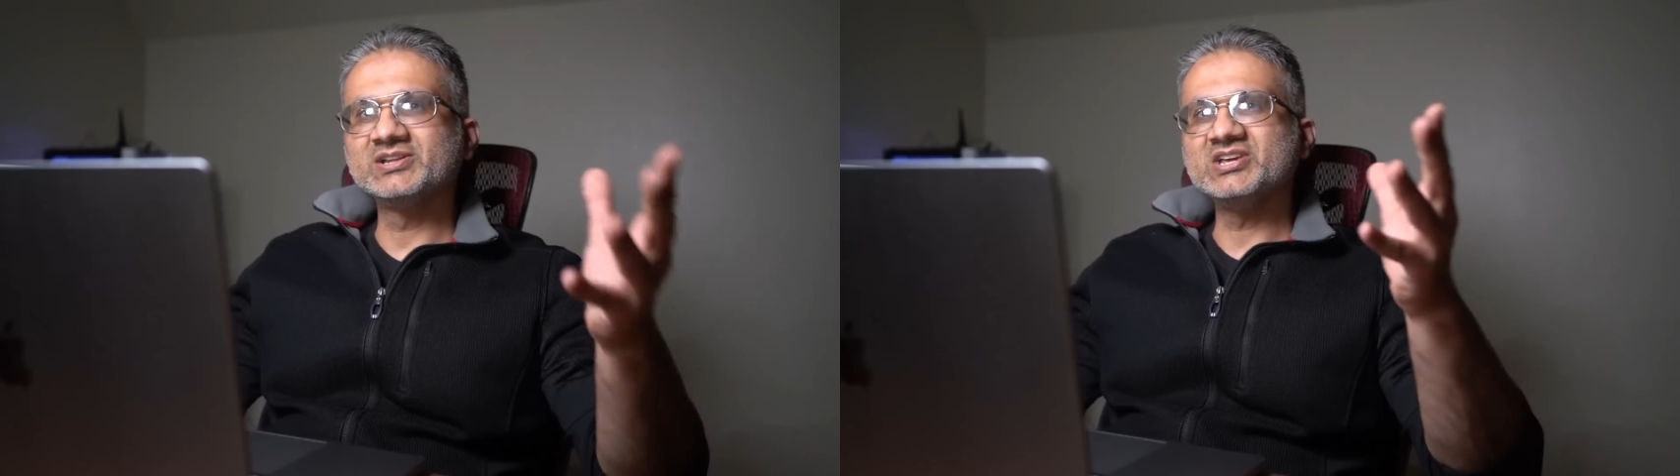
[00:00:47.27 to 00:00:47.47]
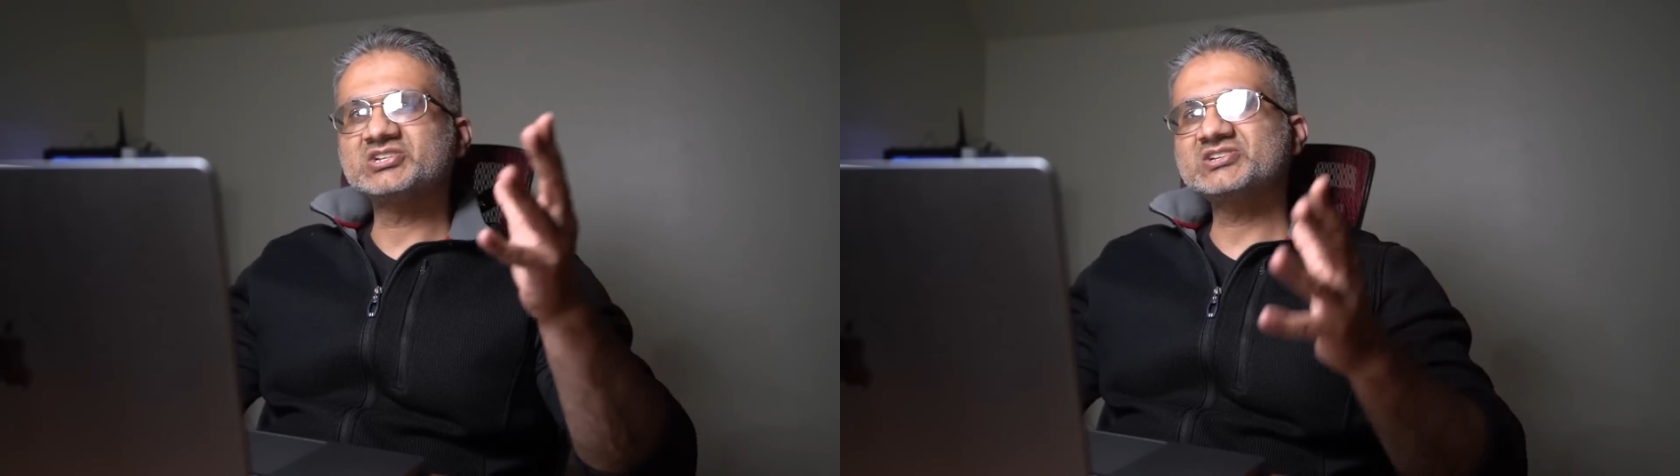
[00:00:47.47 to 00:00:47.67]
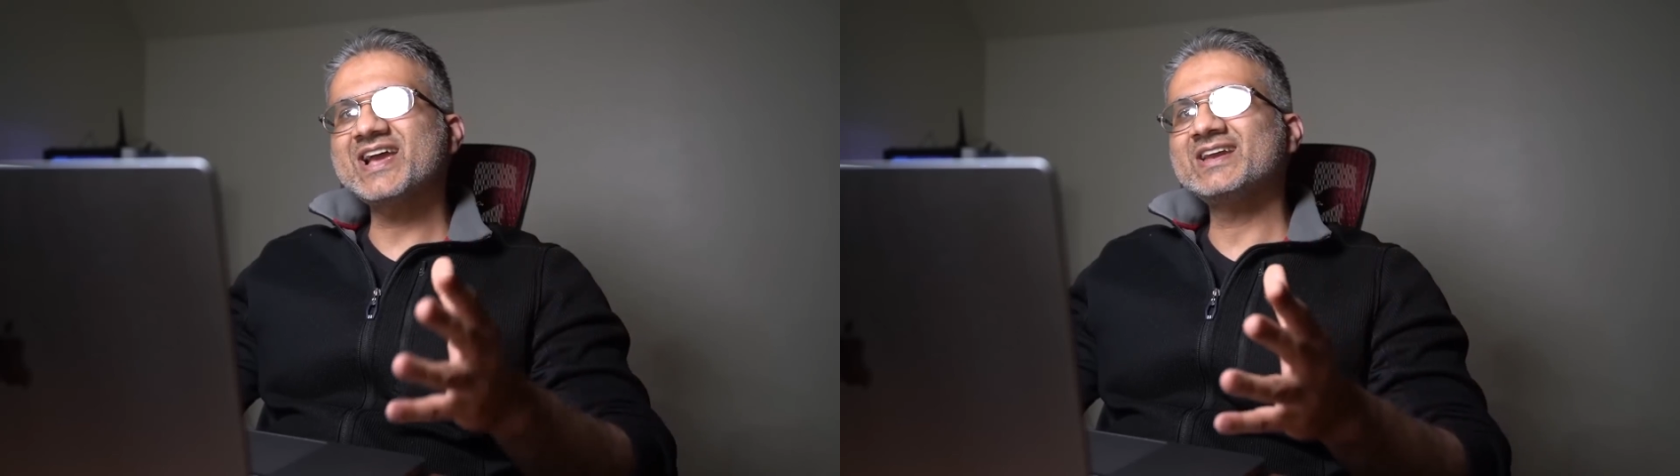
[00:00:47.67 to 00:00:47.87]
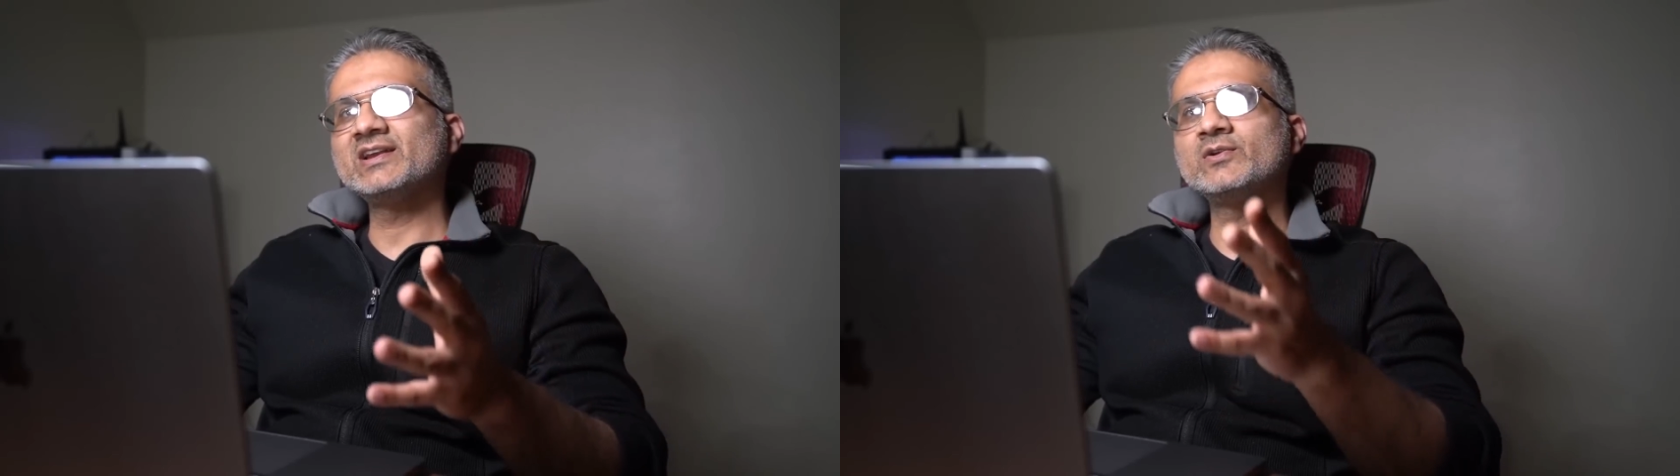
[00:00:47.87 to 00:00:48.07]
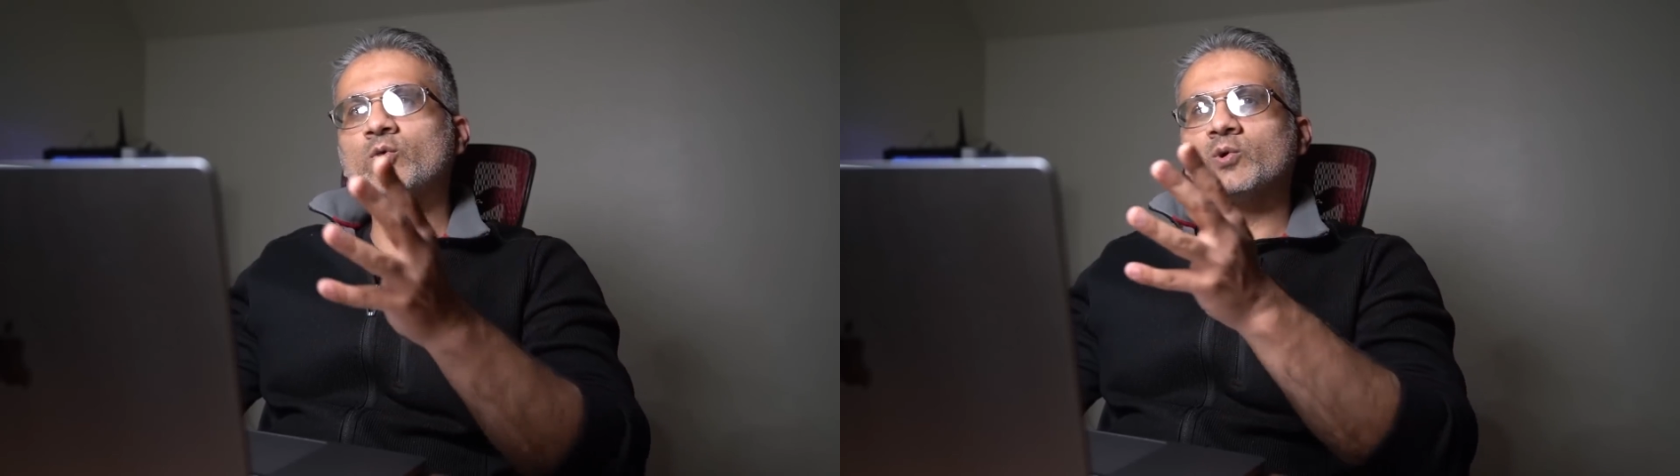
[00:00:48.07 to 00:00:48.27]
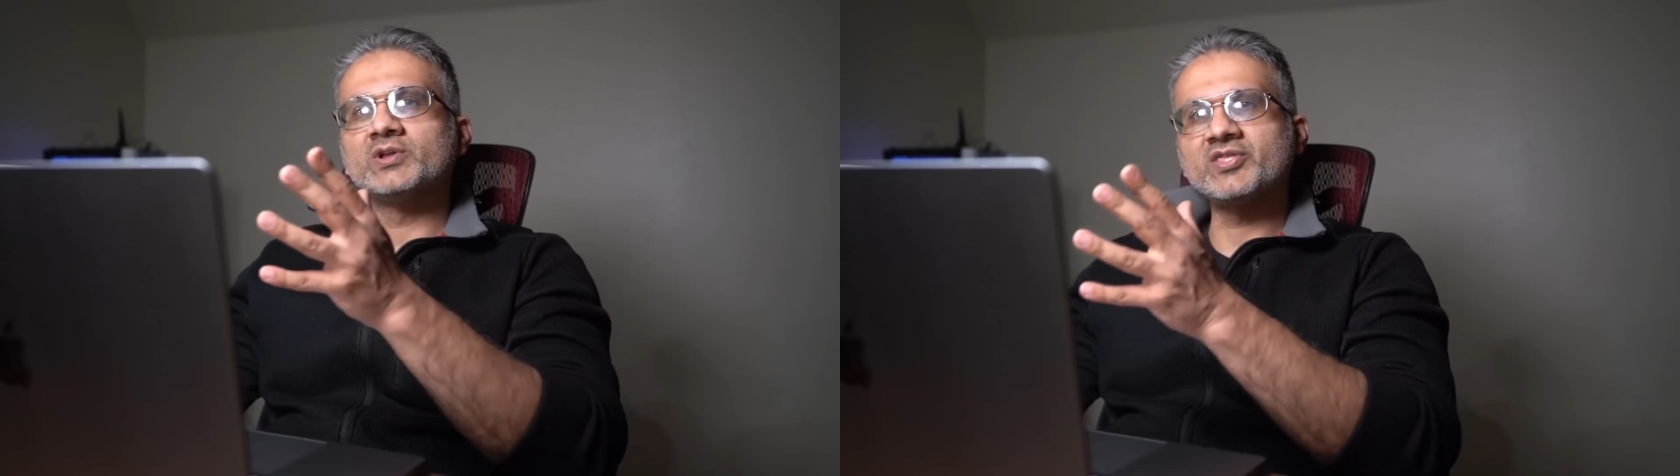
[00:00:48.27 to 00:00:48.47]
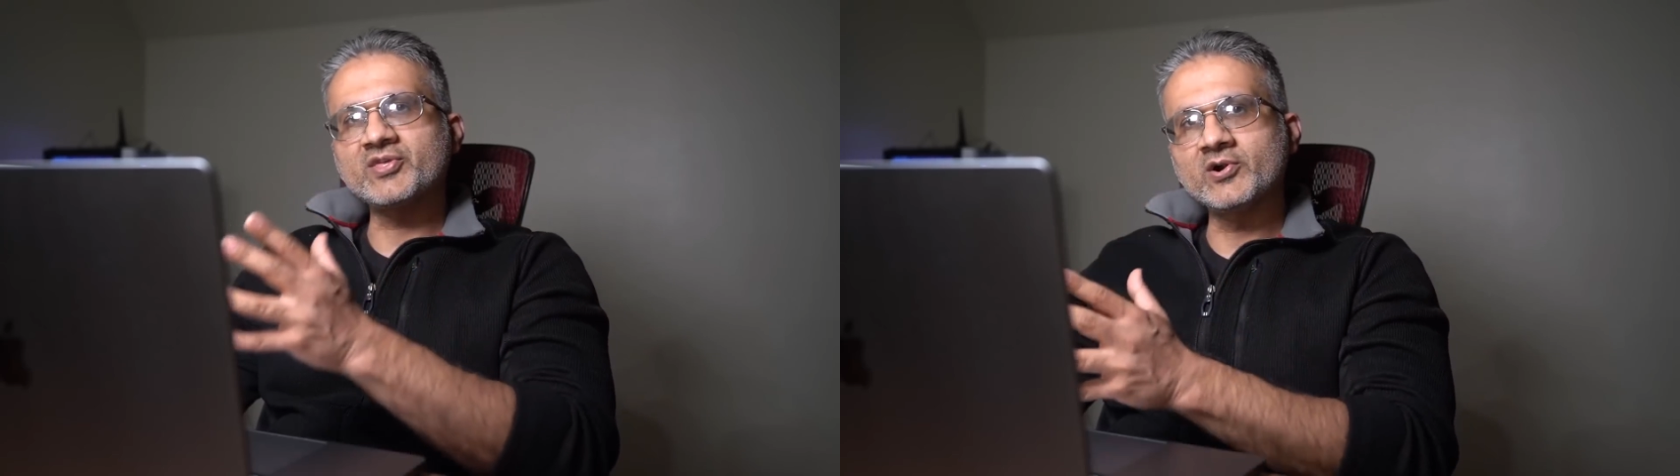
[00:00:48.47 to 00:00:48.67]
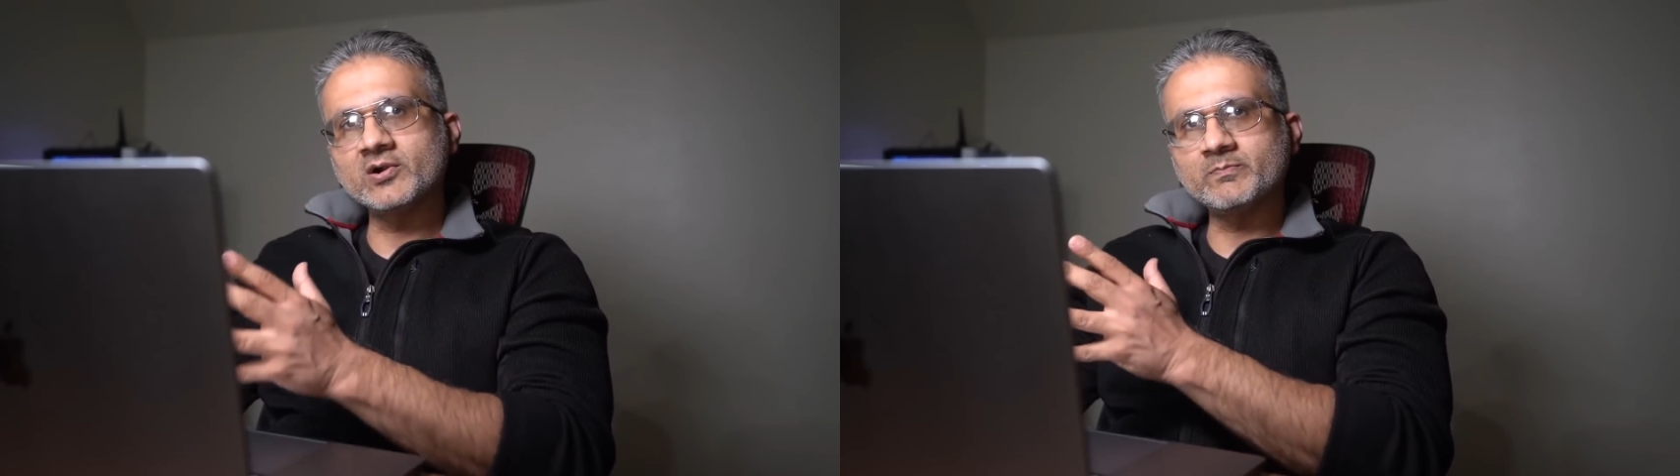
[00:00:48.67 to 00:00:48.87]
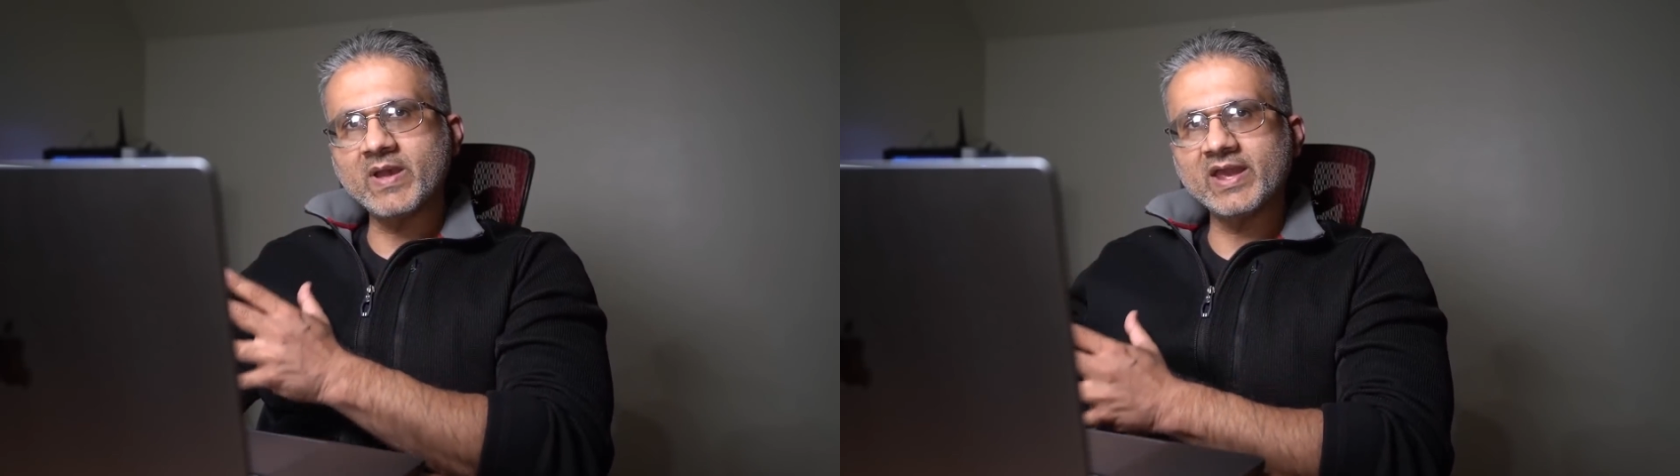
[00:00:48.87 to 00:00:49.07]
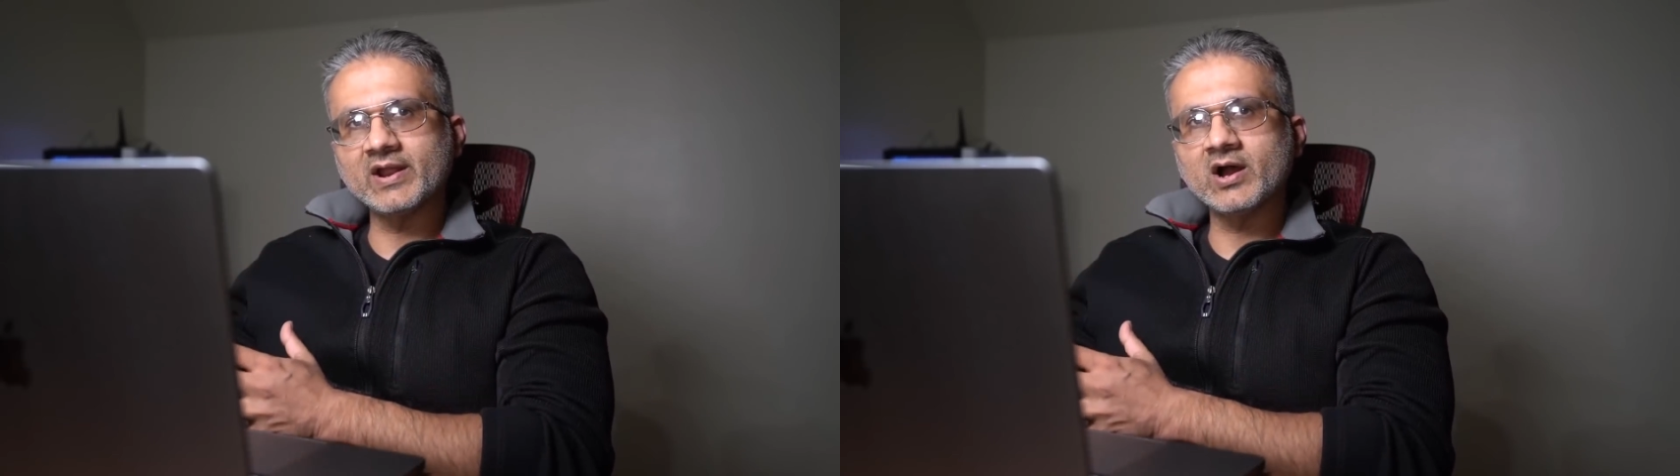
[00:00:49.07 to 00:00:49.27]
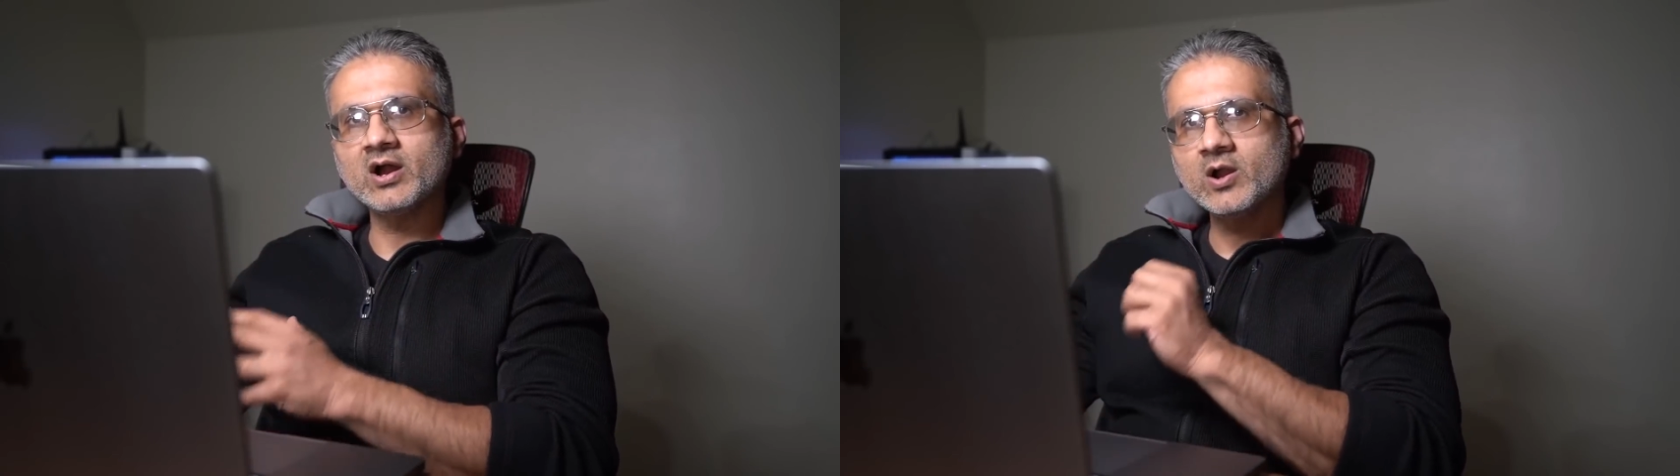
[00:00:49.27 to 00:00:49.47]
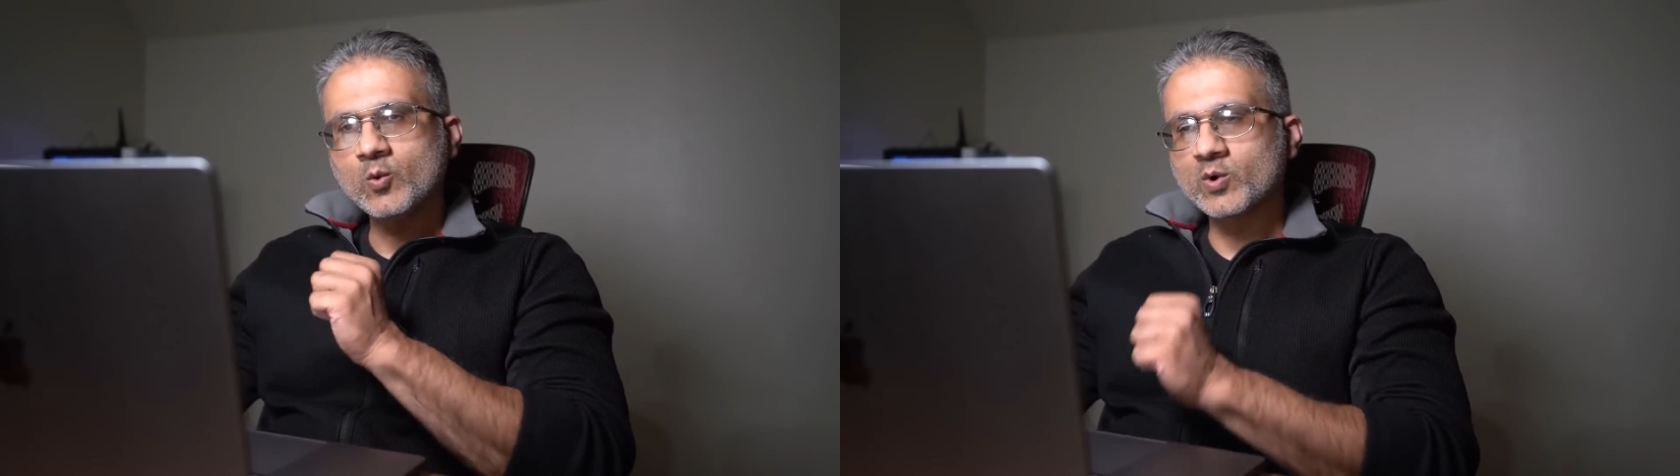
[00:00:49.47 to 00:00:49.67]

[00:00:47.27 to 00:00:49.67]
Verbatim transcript: the second or the third beta